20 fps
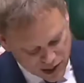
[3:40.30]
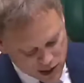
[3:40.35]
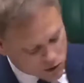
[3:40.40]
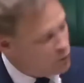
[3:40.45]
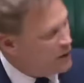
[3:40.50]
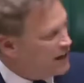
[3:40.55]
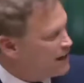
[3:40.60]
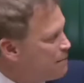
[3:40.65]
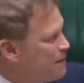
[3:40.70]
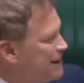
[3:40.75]

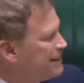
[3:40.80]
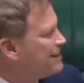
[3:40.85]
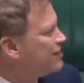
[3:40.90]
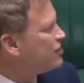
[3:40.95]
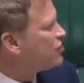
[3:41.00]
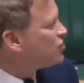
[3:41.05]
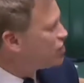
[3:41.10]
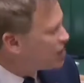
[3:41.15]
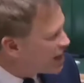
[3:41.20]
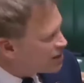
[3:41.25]
We committed
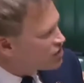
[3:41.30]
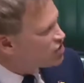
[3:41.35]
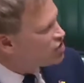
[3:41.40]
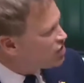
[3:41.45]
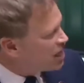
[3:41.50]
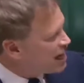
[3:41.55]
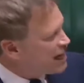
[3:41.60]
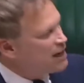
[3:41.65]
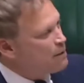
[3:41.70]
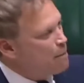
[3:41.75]

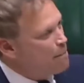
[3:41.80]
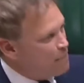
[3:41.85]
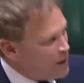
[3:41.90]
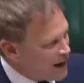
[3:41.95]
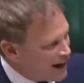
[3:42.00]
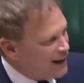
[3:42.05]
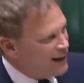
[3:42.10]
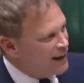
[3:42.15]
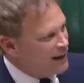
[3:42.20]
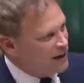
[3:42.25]
£16
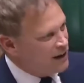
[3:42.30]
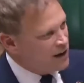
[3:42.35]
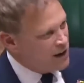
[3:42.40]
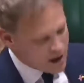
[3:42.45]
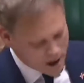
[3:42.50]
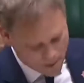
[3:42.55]
billion